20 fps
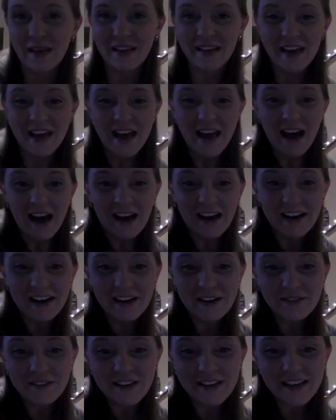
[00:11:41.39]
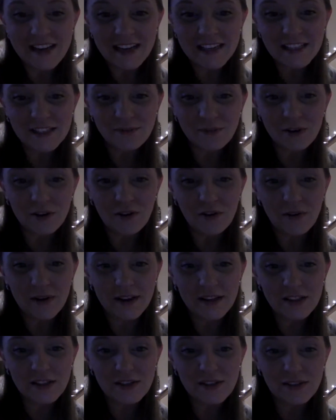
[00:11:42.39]
Next, we're going
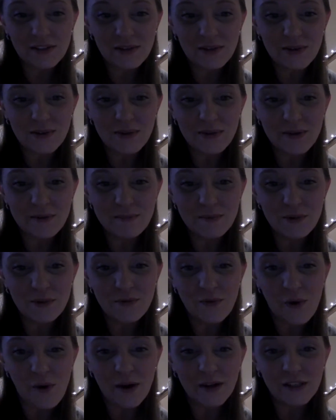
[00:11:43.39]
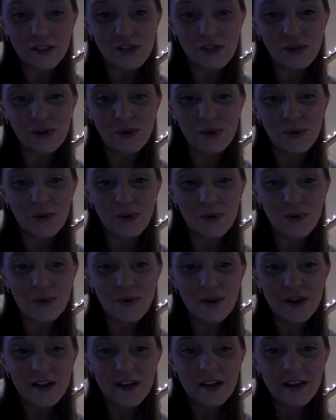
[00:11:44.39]
to move on to
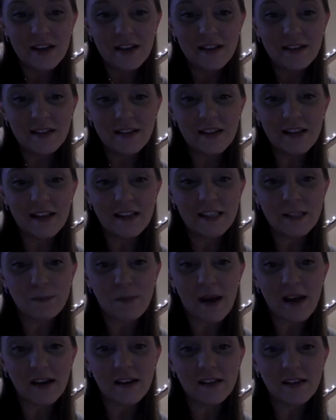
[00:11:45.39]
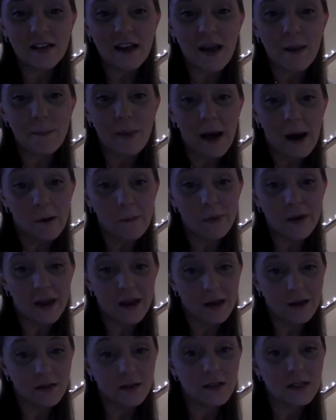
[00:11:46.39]
the inspect and palpate the
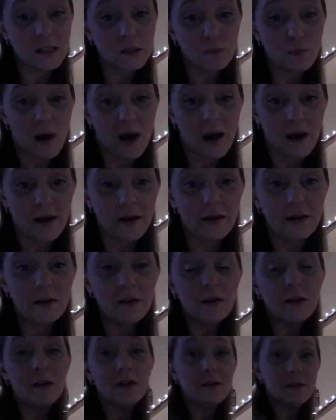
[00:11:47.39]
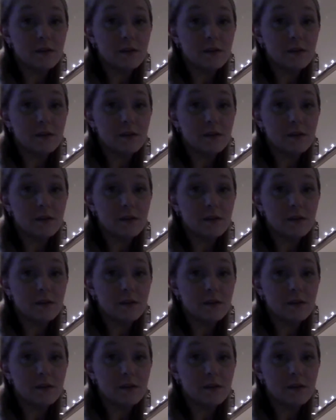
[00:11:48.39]
spine. So,